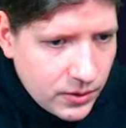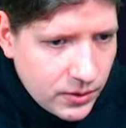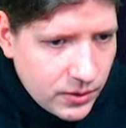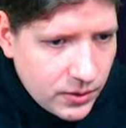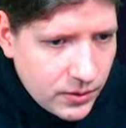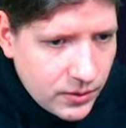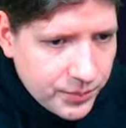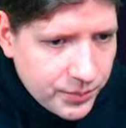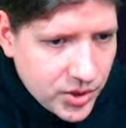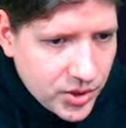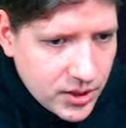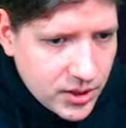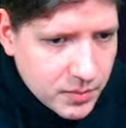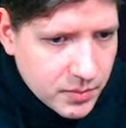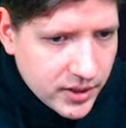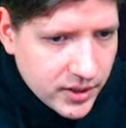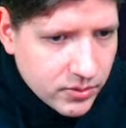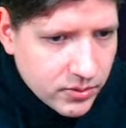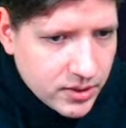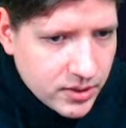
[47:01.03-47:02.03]
Each player
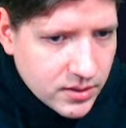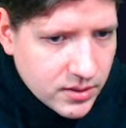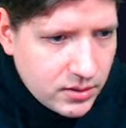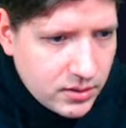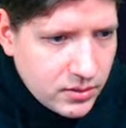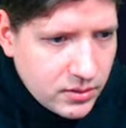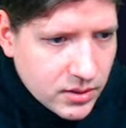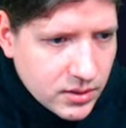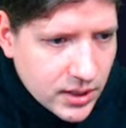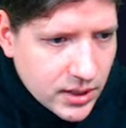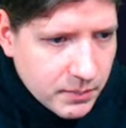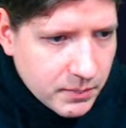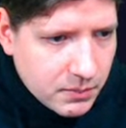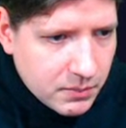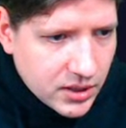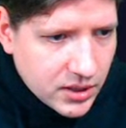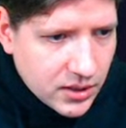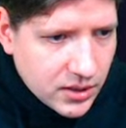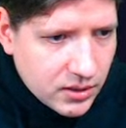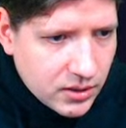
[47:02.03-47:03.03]
creates a new deck by
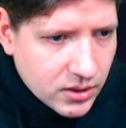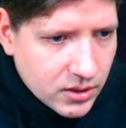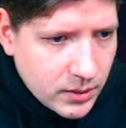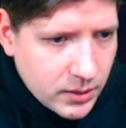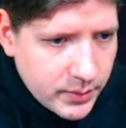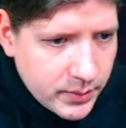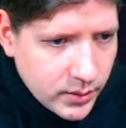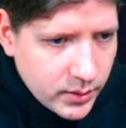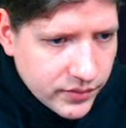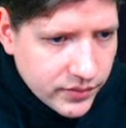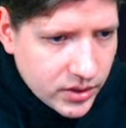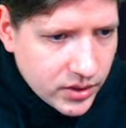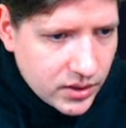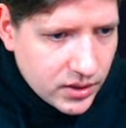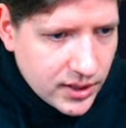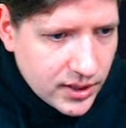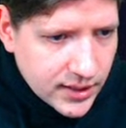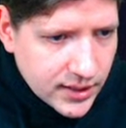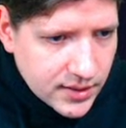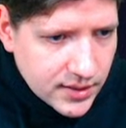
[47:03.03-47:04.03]
making a copy of the
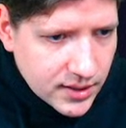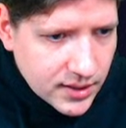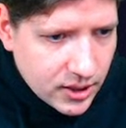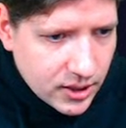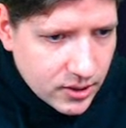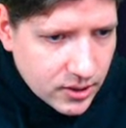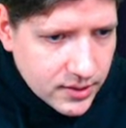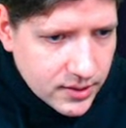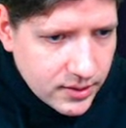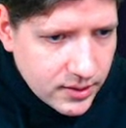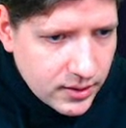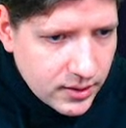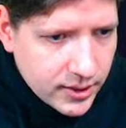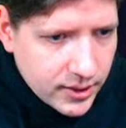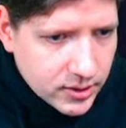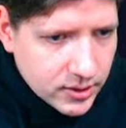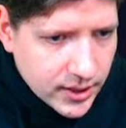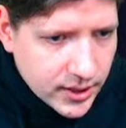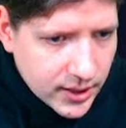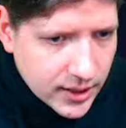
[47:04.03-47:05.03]
next cards in their
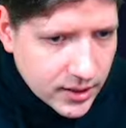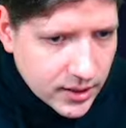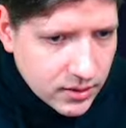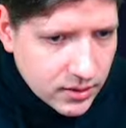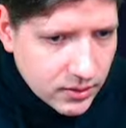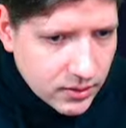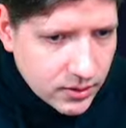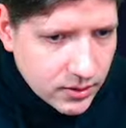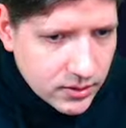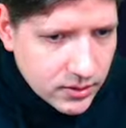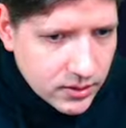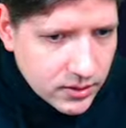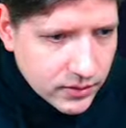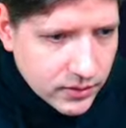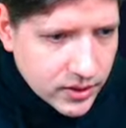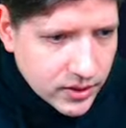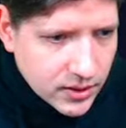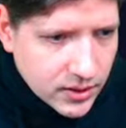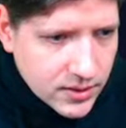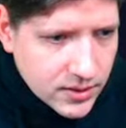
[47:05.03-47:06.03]
deck. The quantity of
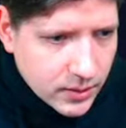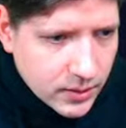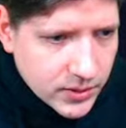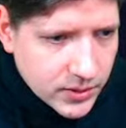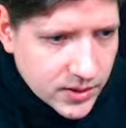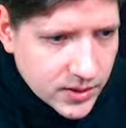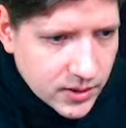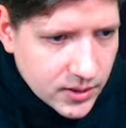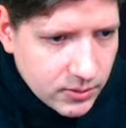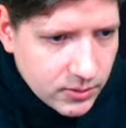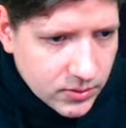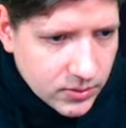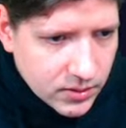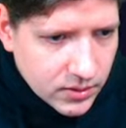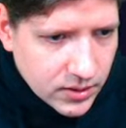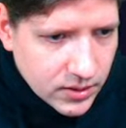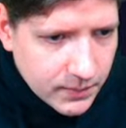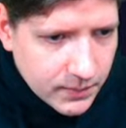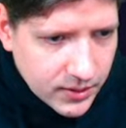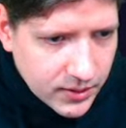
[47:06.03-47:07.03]
cards copied is equal to the
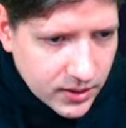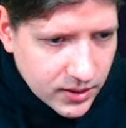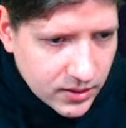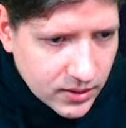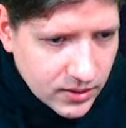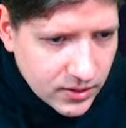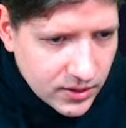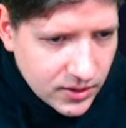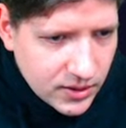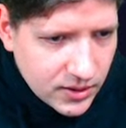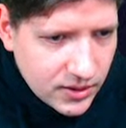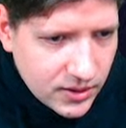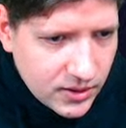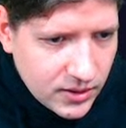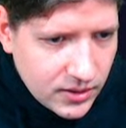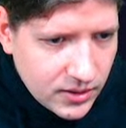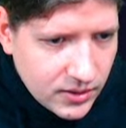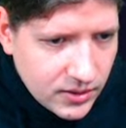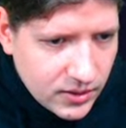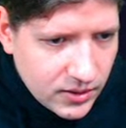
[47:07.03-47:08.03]
number
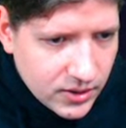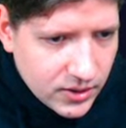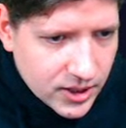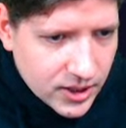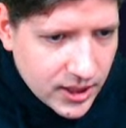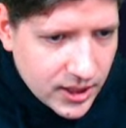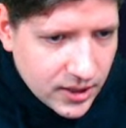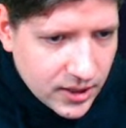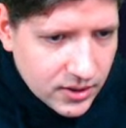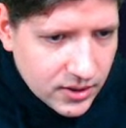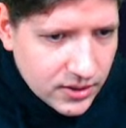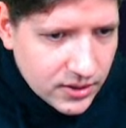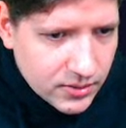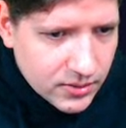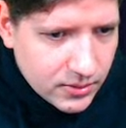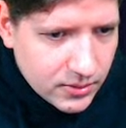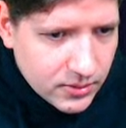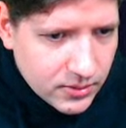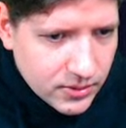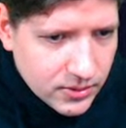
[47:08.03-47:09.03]
on the card they
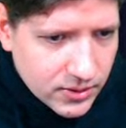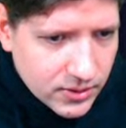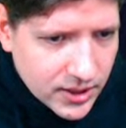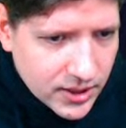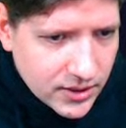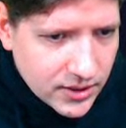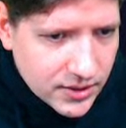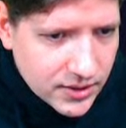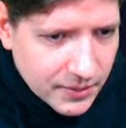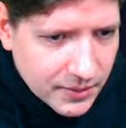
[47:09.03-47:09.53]
drew to trigger the sub...